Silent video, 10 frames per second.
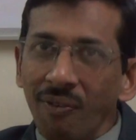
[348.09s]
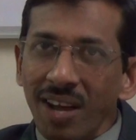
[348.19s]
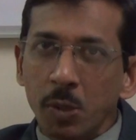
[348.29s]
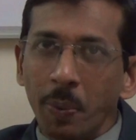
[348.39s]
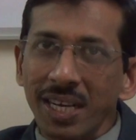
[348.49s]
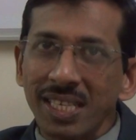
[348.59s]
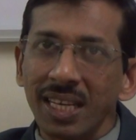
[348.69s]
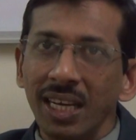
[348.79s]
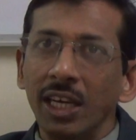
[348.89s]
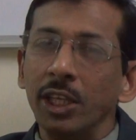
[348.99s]
aspects,
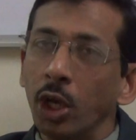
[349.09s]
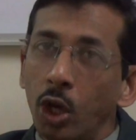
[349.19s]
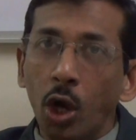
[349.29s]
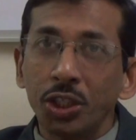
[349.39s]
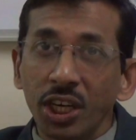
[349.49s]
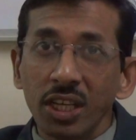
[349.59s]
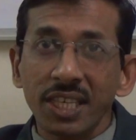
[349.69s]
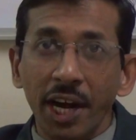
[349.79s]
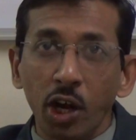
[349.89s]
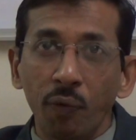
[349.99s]
the logical
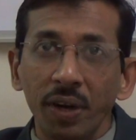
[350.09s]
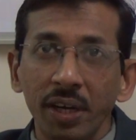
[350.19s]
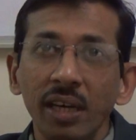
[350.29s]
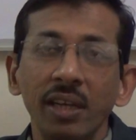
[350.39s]
side of it.